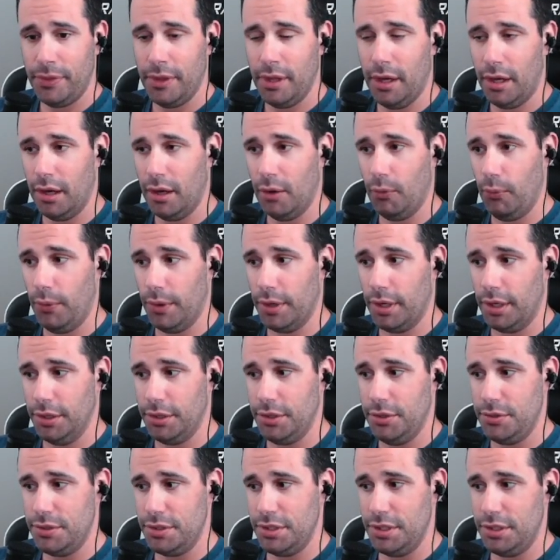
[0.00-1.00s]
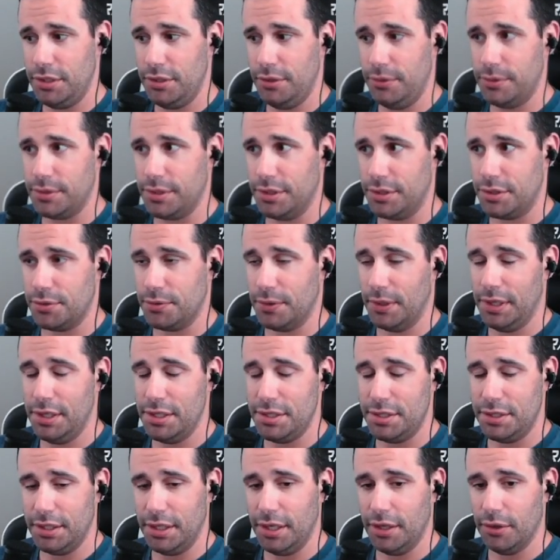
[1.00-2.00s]
What I'll usually do is I'll string
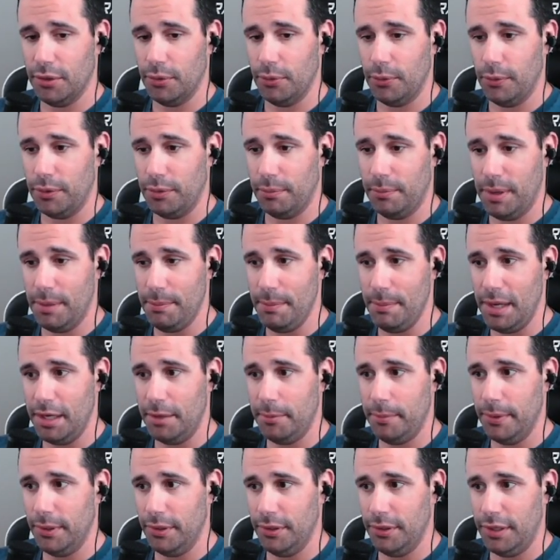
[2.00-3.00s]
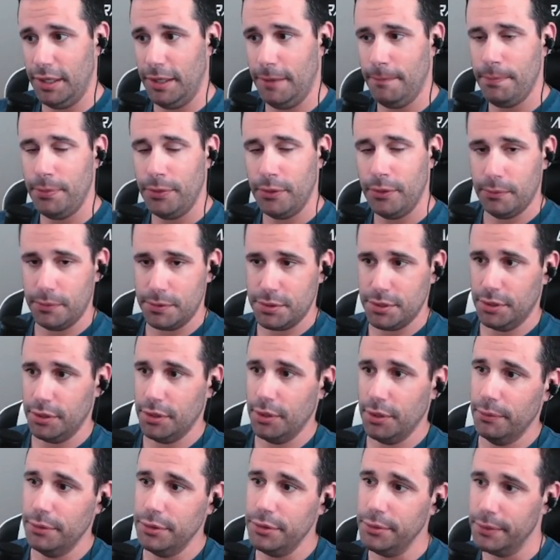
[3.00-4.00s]
this together with my main ability, which I'll
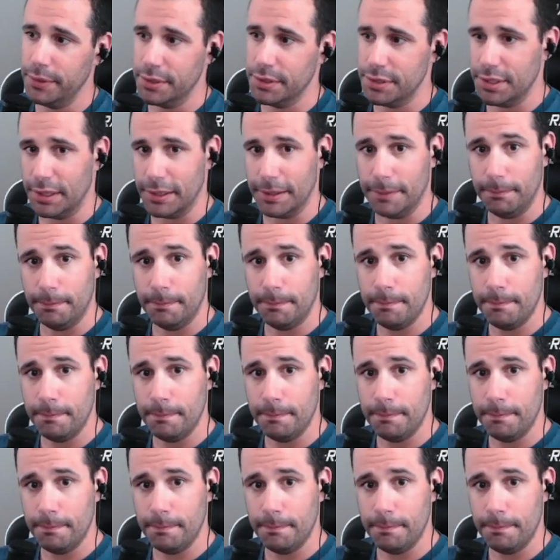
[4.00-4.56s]
go into in a second.